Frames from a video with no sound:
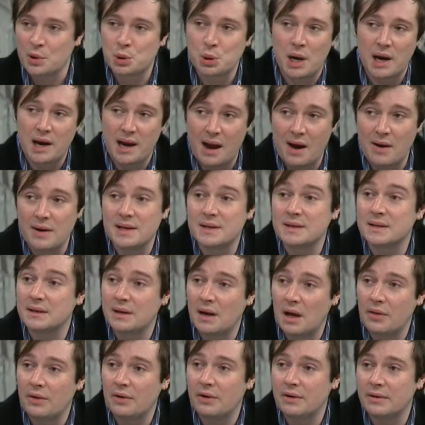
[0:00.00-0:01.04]
Tri-County is
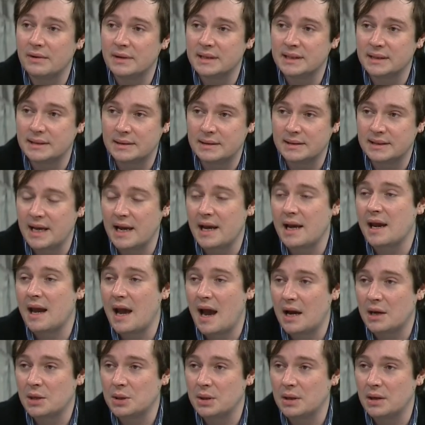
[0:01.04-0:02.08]
another
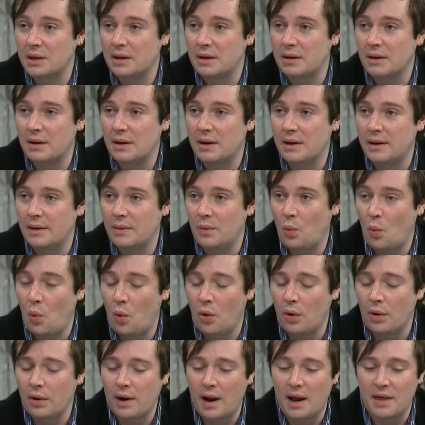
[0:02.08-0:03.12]
psychiatric
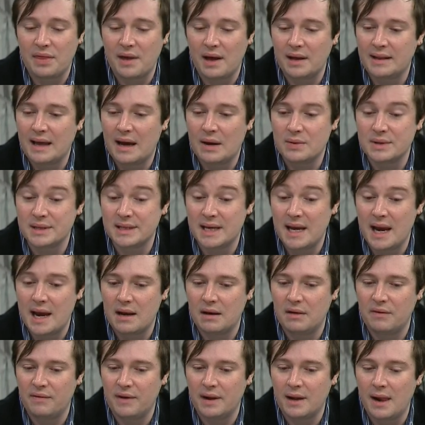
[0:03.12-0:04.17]
ward, and I thought that was the
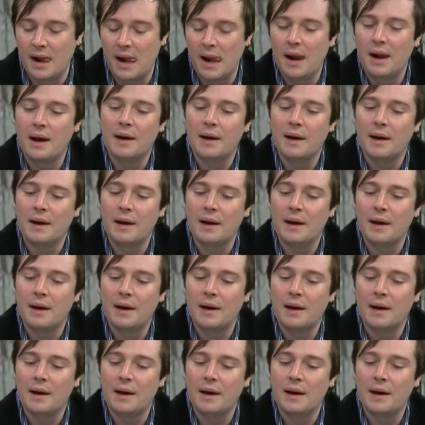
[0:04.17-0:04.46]
end of it.